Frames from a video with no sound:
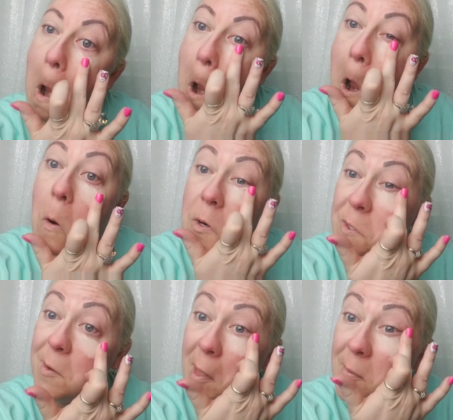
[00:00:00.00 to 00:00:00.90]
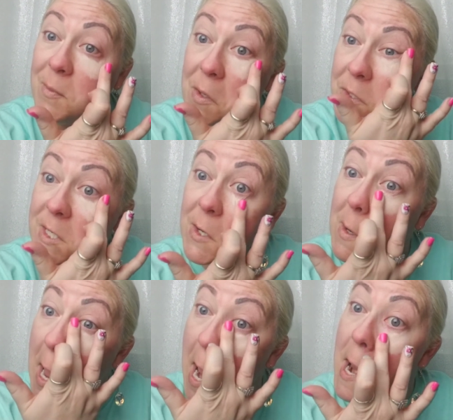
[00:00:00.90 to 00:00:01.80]
I wish I could play music, you
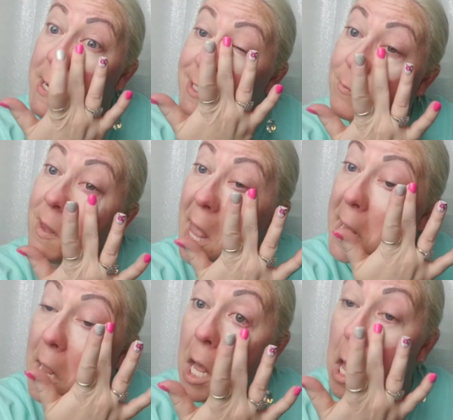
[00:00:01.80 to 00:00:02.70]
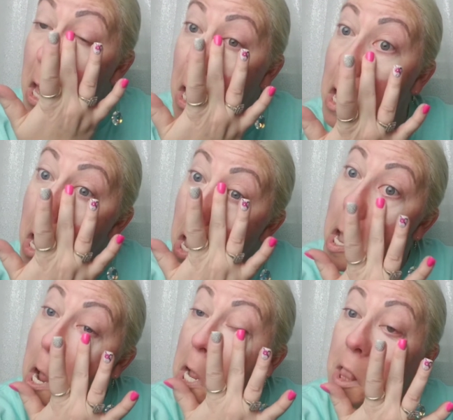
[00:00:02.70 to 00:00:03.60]
guys. It'd be like
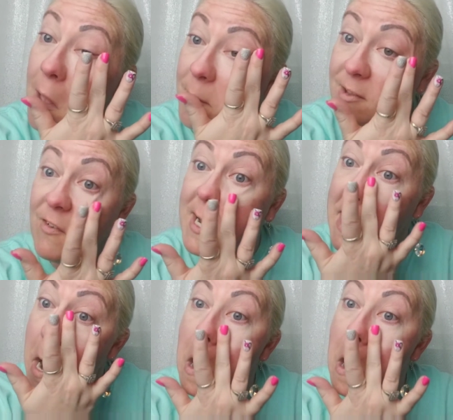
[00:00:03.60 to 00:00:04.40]
Club Tiffany.